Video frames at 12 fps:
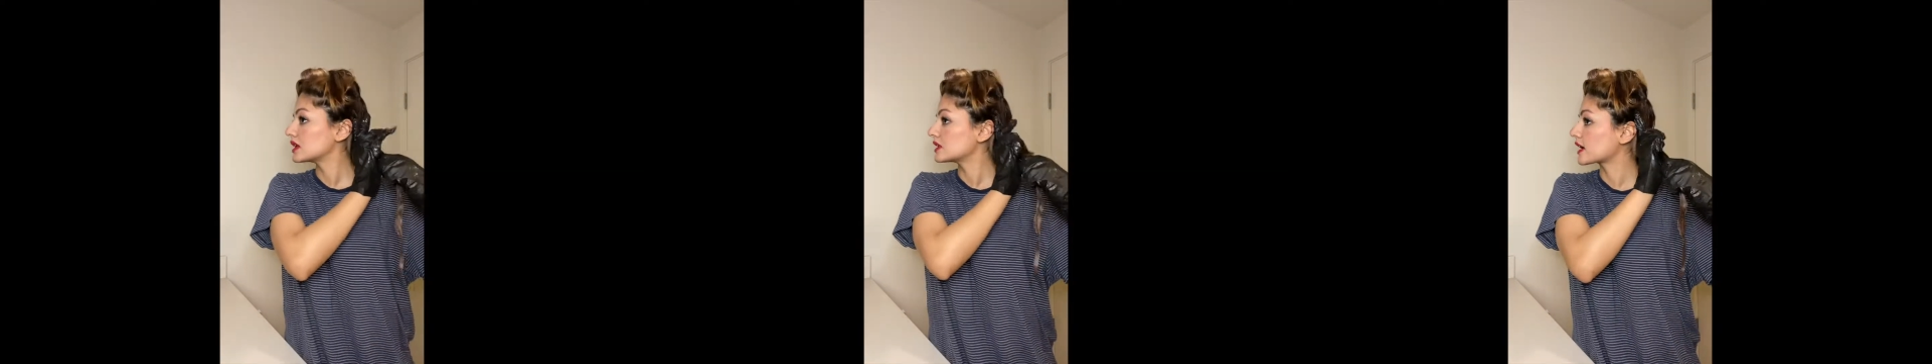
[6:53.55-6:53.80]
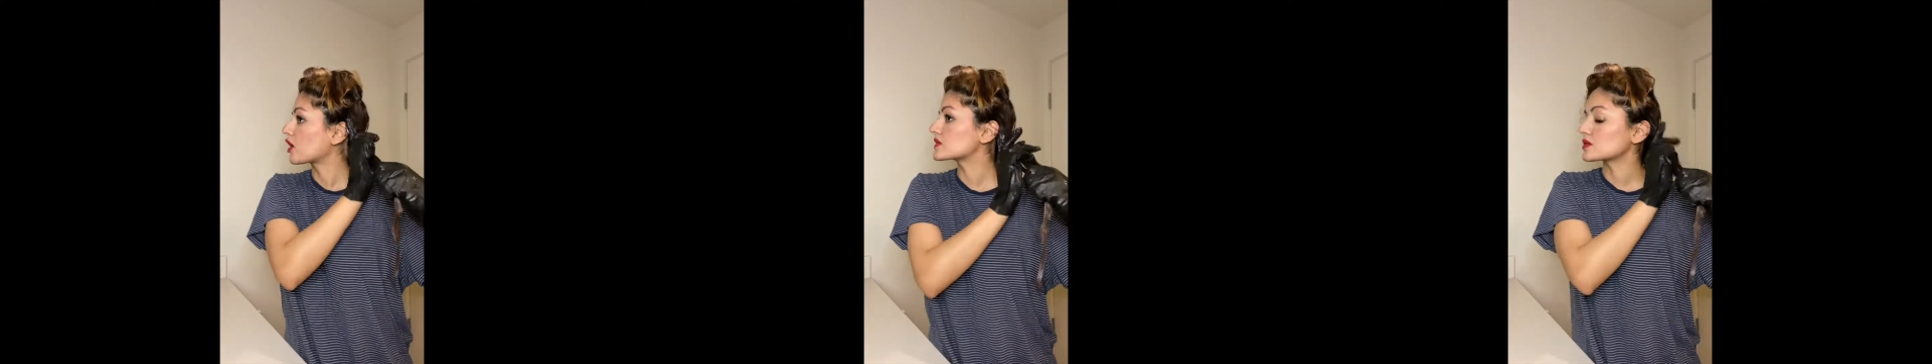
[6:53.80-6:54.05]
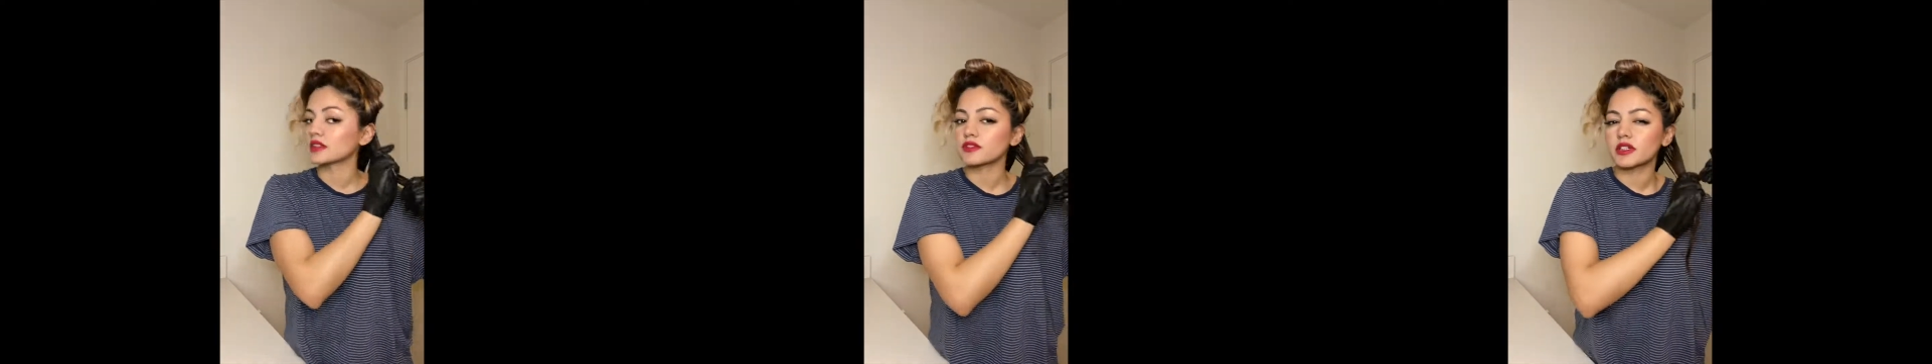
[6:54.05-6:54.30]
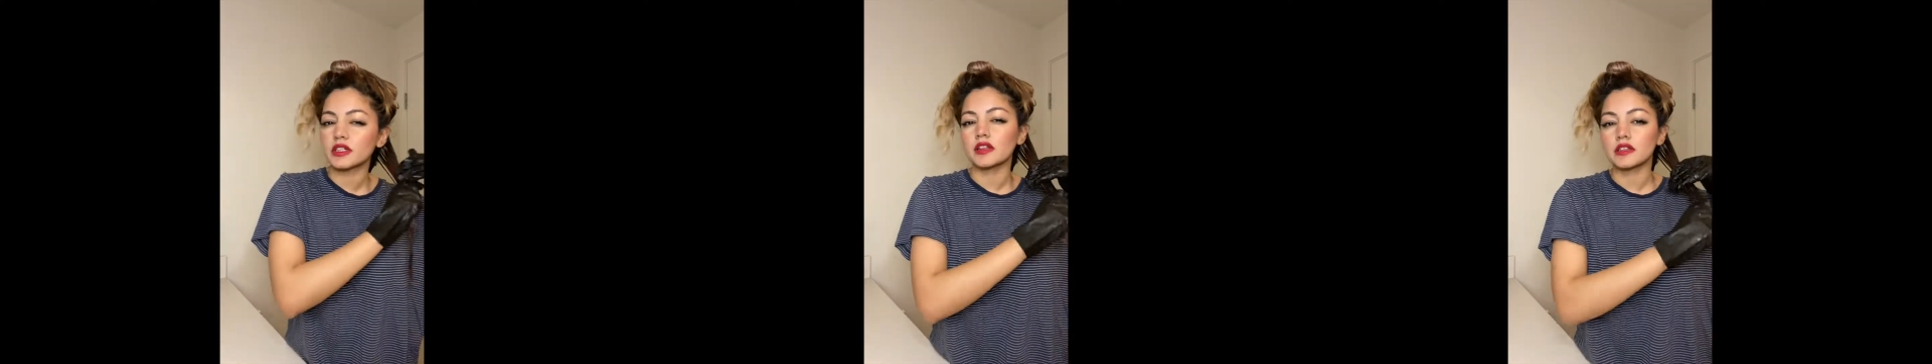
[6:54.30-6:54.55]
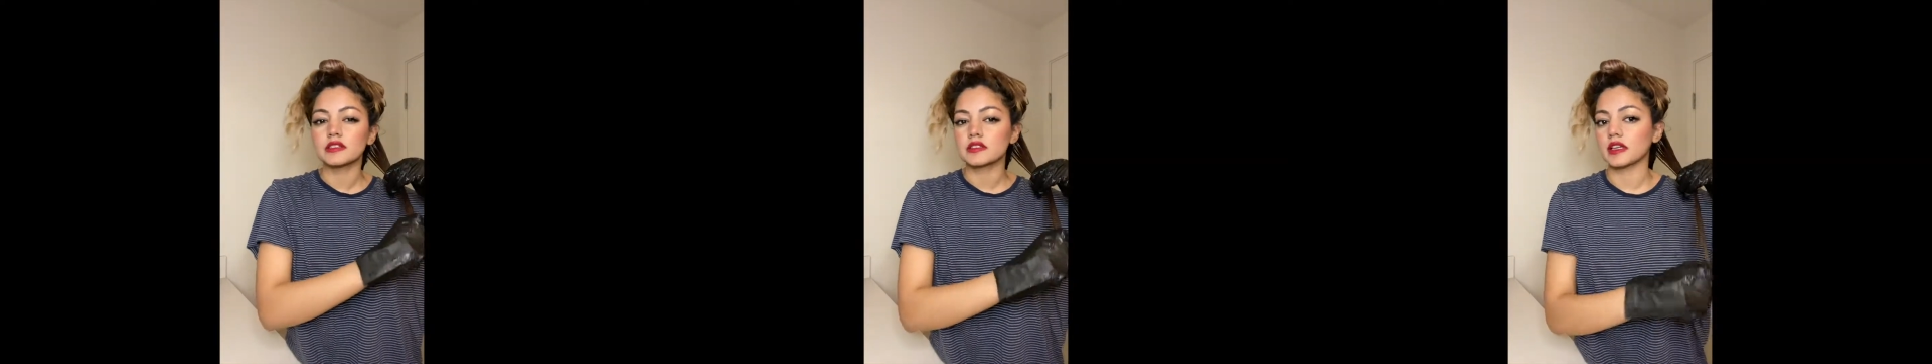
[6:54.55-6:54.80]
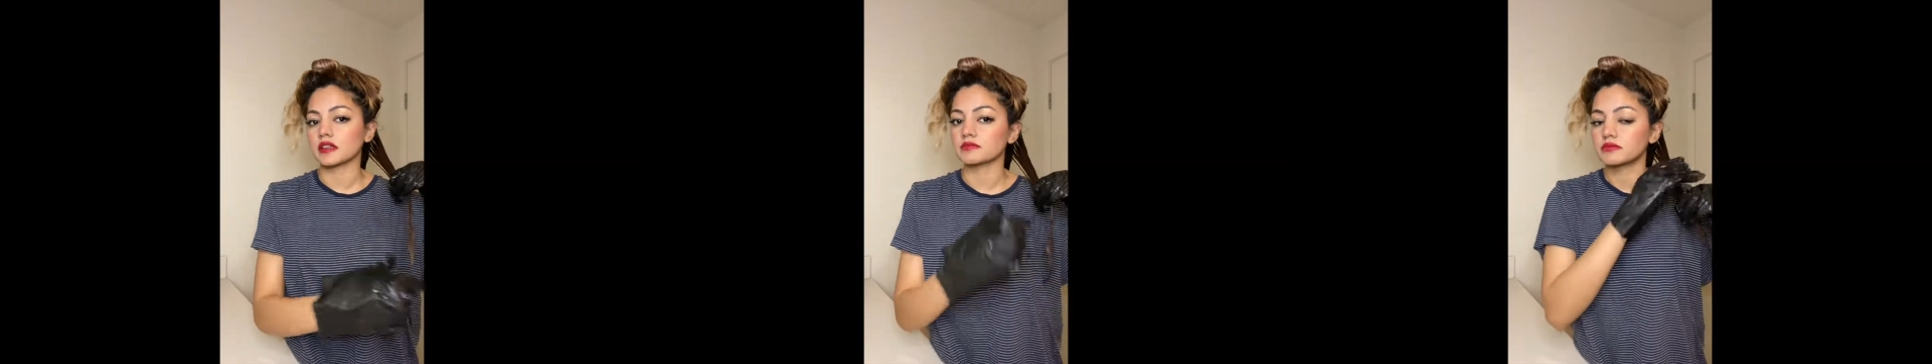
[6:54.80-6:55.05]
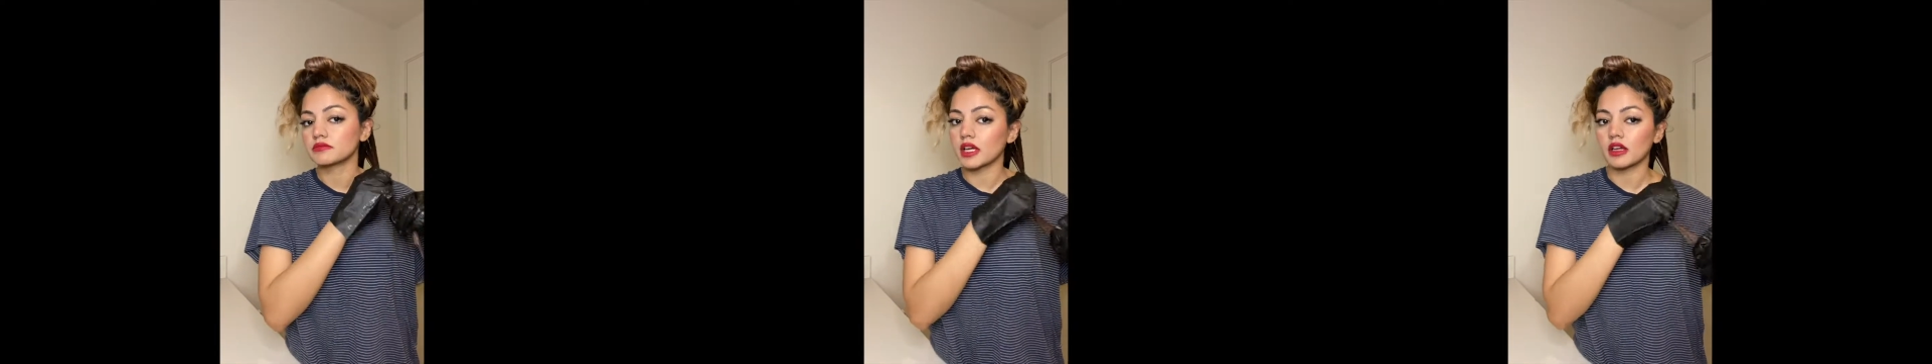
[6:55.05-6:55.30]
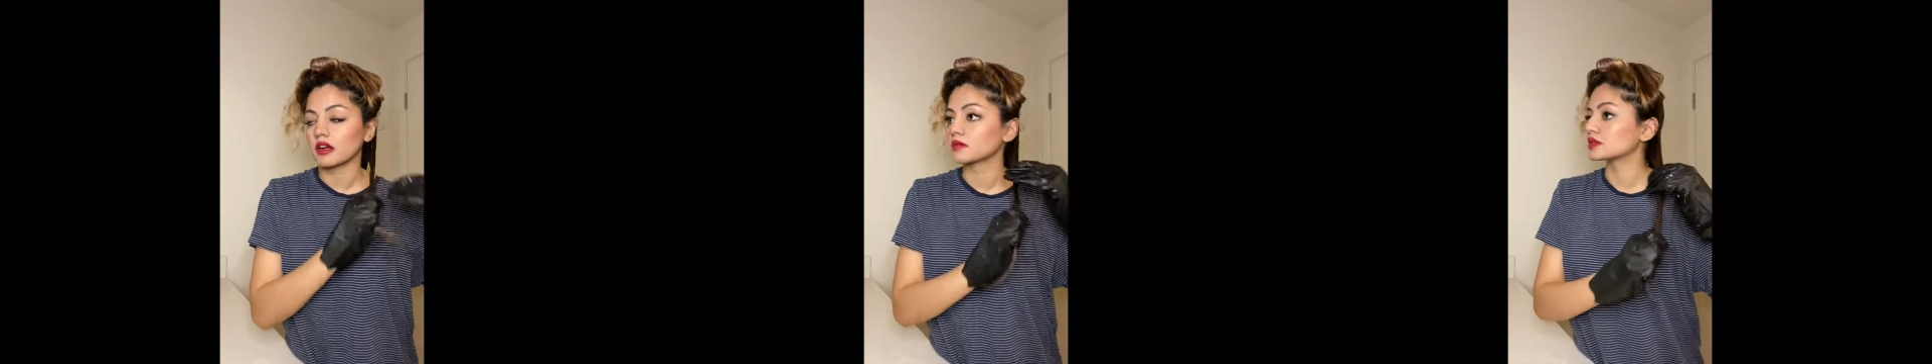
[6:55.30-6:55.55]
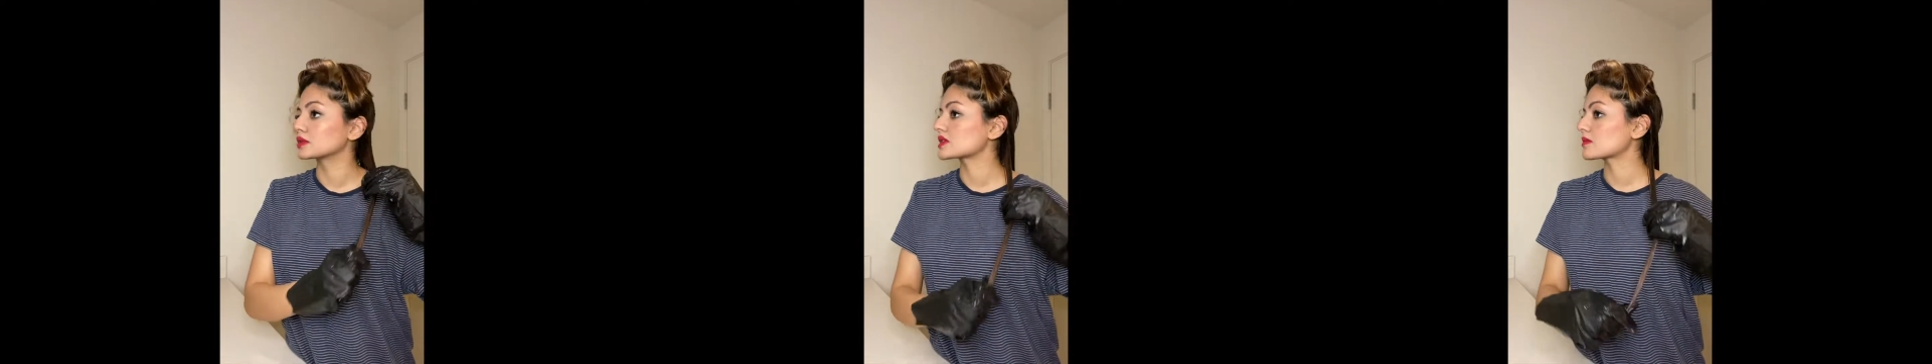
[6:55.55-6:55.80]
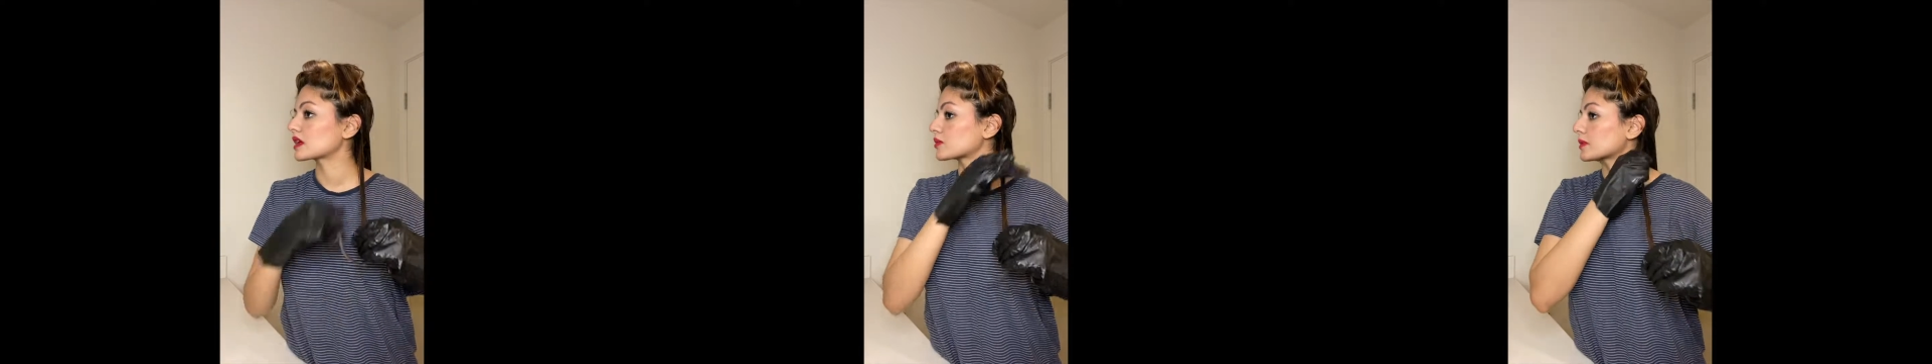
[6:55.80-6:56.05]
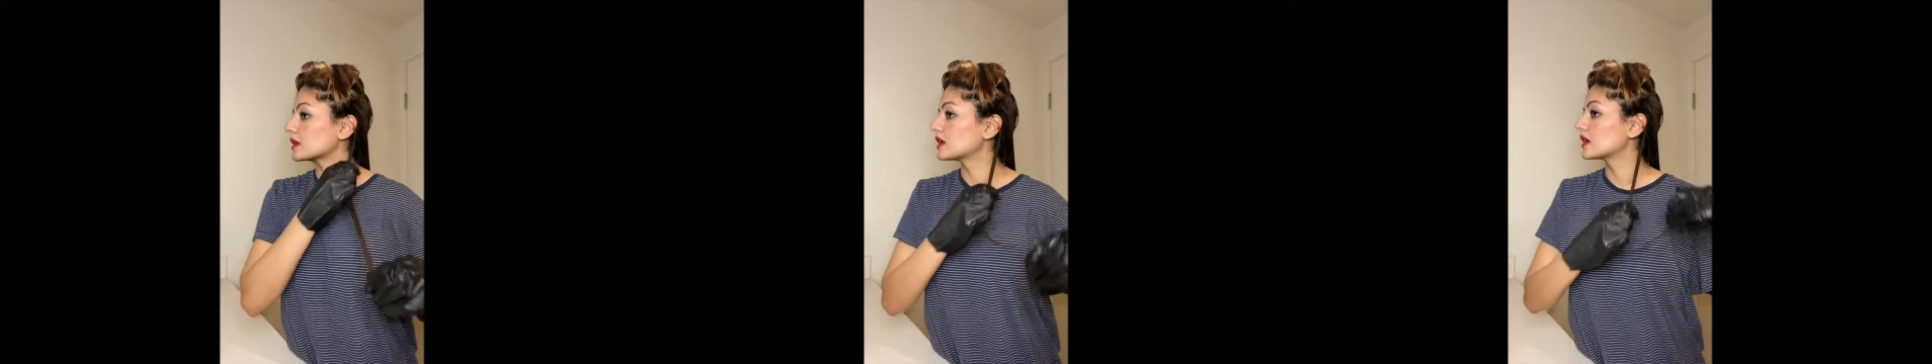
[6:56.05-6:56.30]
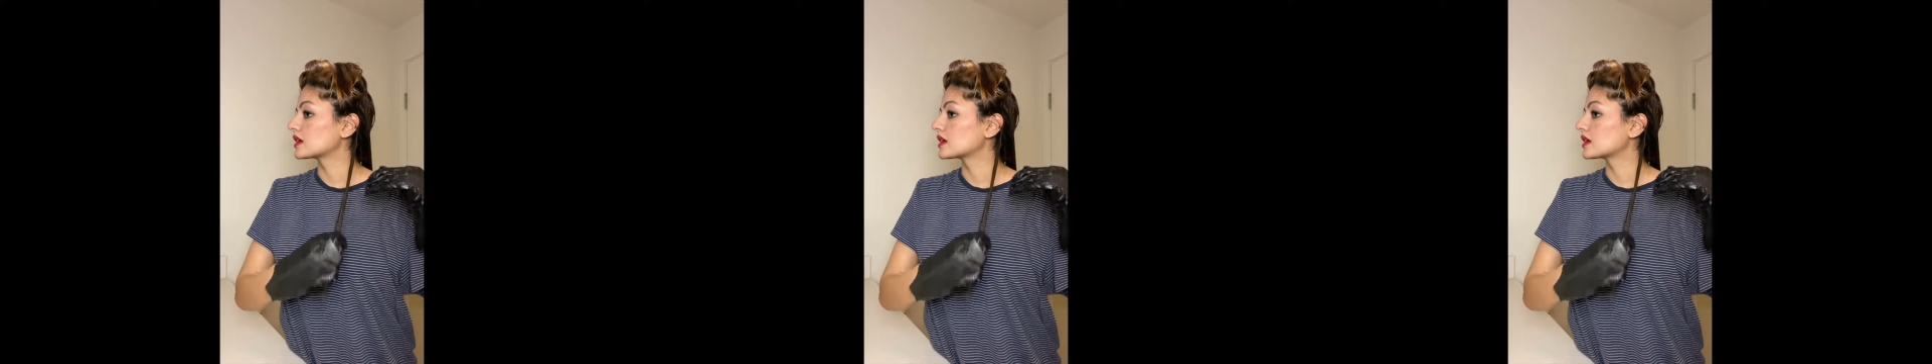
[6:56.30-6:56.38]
Like I always do like the funner colors, like pink or blue or something, or purple.